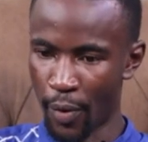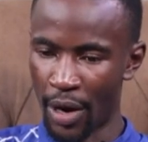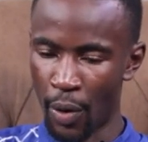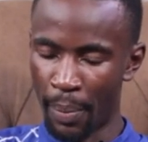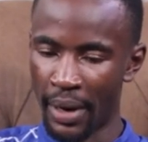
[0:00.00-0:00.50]

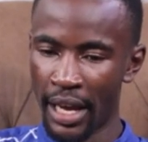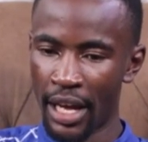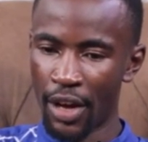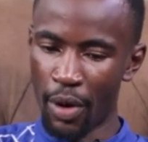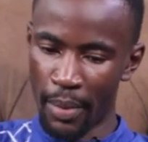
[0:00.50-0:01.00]
When we
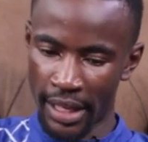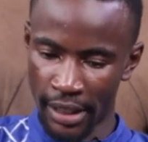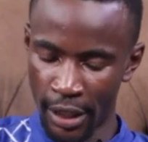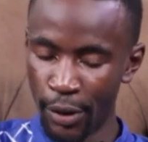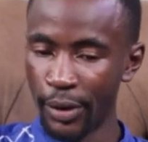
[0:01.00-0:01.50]
pray, we
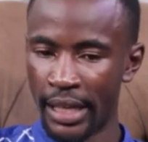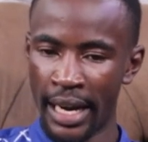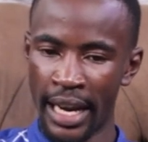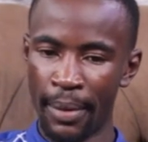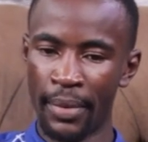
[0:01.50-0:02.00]
must use
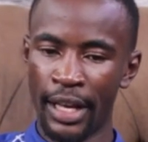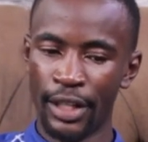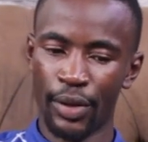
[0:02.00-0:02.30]
the name